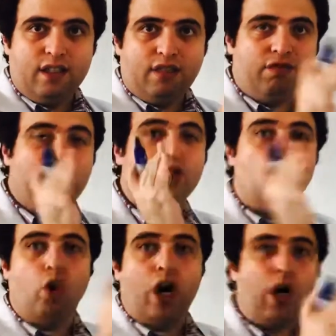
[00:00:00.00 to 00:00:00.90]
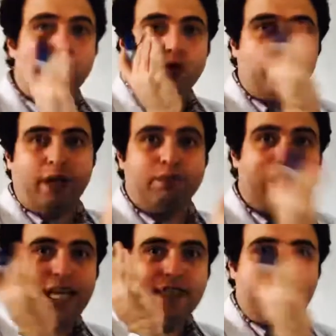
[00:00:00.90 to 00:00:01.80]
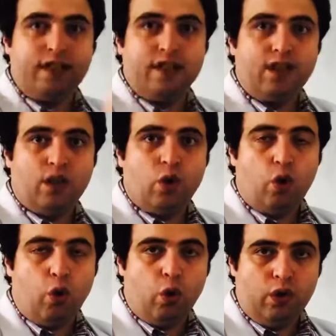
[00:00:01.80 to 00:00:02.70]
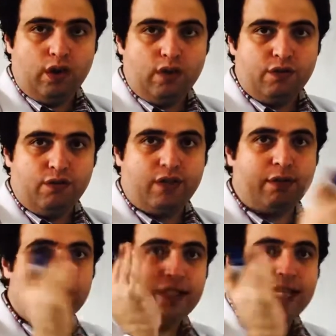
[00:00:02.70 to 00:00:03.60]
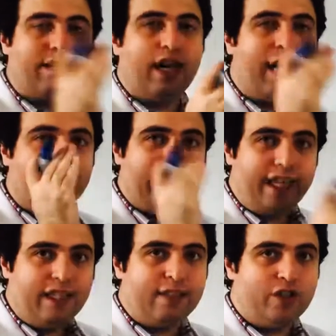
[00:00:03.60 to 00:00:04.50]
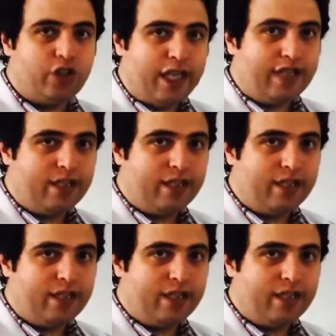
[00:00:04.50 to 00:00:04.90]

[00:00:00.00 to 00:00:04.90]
will go out from that hole, from that ungated channel.